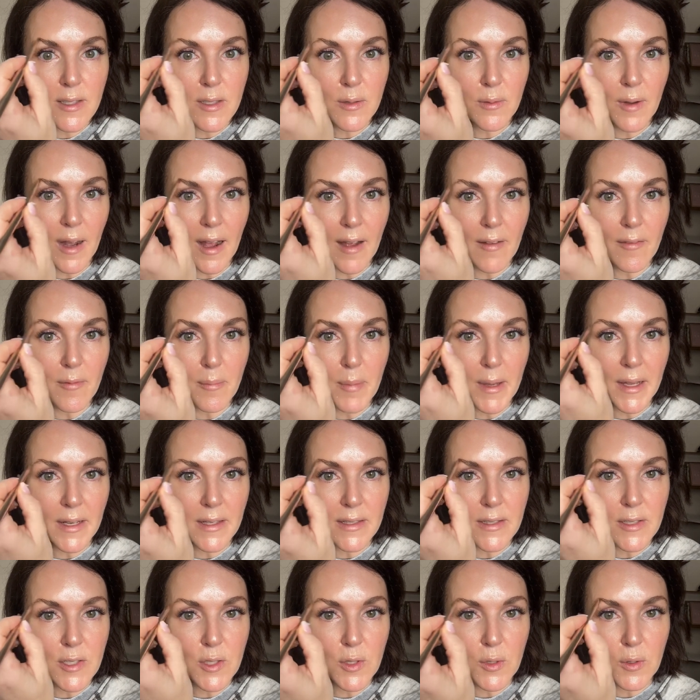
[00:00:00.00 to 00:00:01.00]
so I've
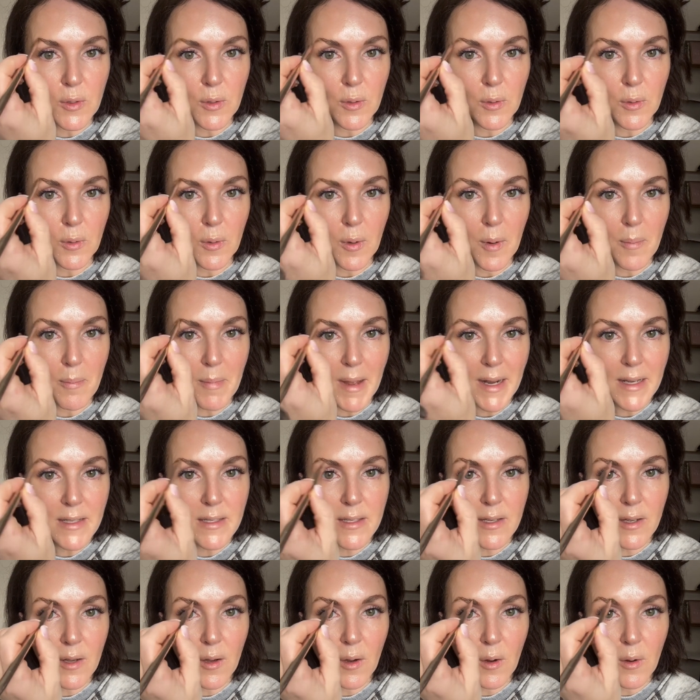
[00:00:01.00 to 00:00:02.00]
been to
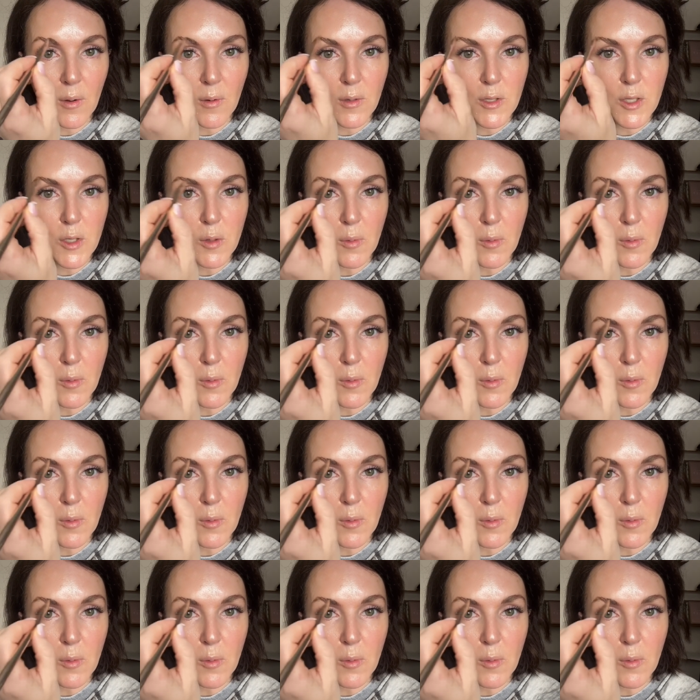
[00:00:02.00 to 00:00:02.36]
Mexico